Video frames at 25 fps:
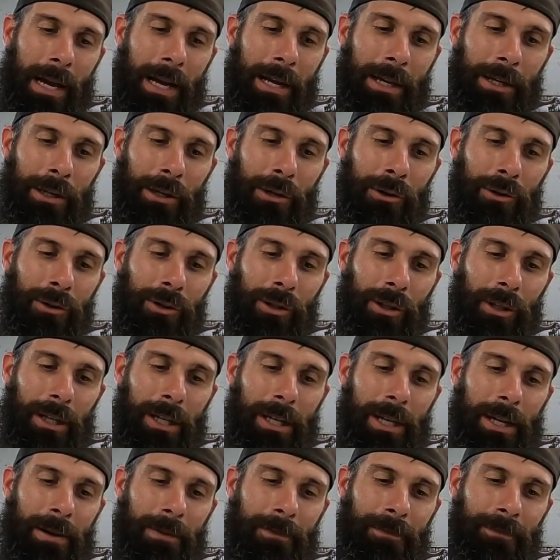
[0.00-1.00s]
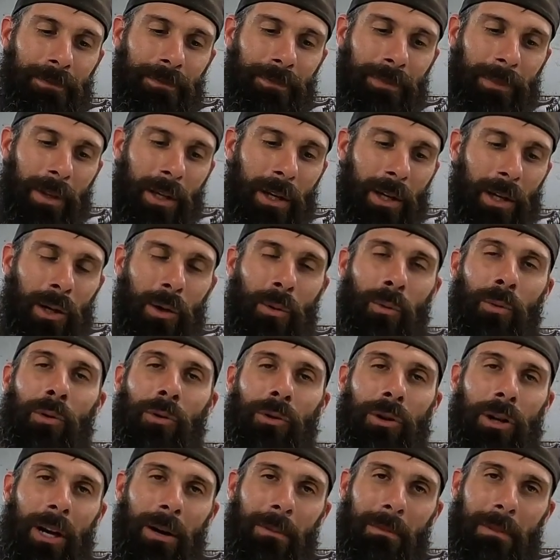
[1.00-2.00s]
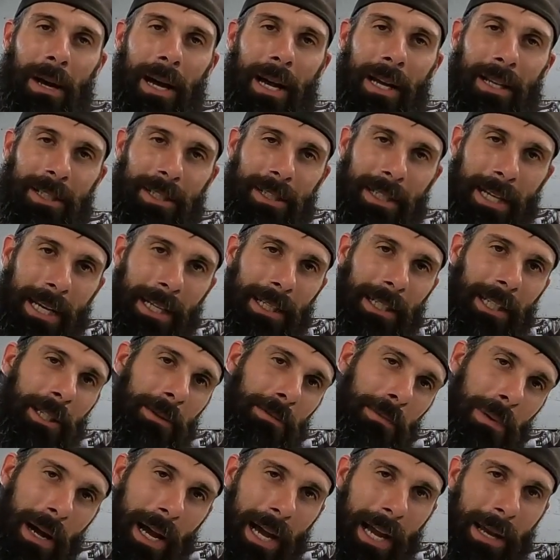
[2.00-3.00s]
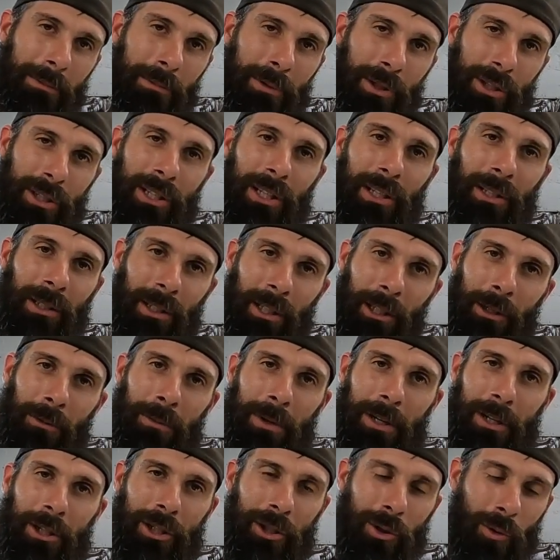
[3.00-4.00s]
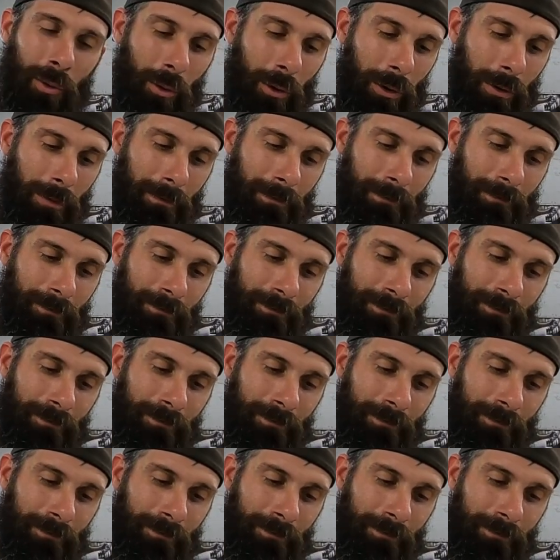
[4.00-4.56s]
I usually will cut my stainless pipe just a little bit short,